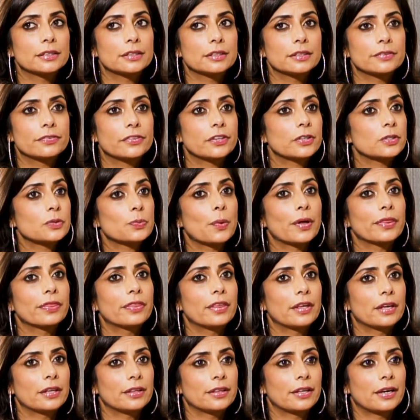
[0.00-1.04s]
if there's one
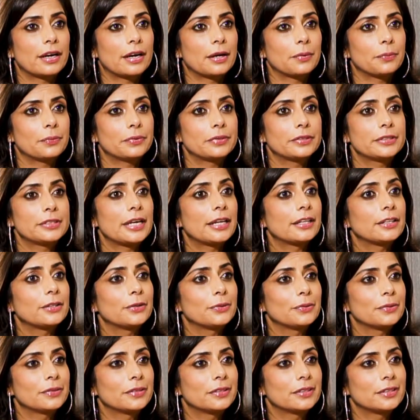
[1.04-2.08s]
thing that I will tell
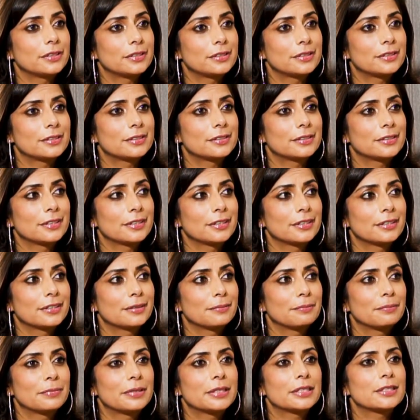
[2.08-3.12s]
you is,
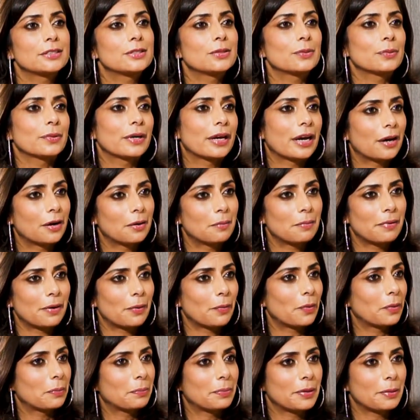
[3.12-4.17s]
please don't care about
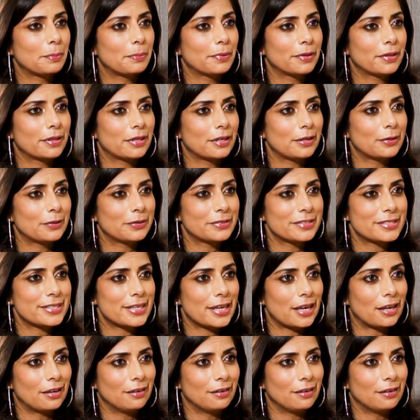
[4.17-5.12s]
what people think or say.